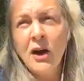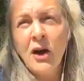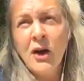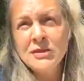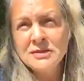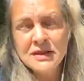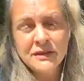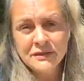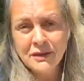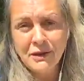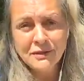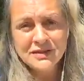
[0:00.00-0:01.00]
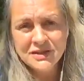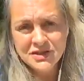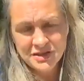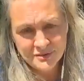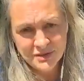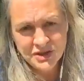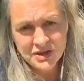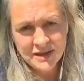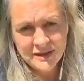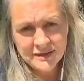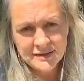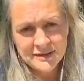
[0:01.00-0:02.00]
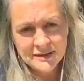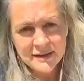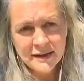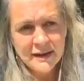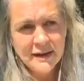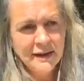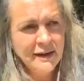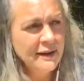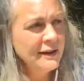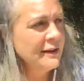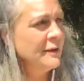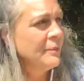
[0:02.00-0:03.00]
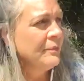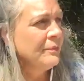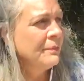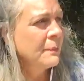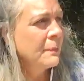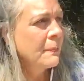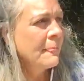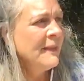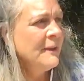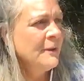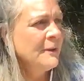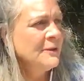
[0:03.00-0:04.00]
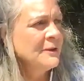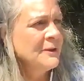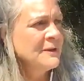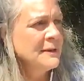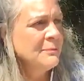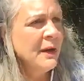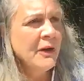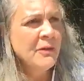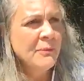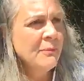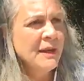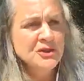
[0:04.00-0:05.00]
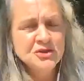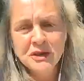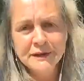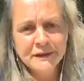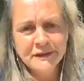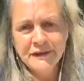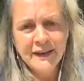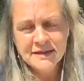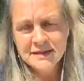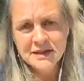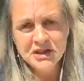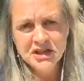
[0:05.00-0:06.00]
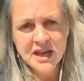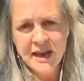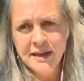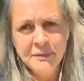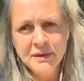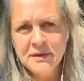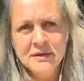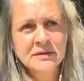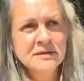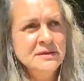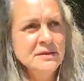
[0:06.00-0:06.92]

Ozone, oxygen machines. You know, you don't need barometric fancy chambers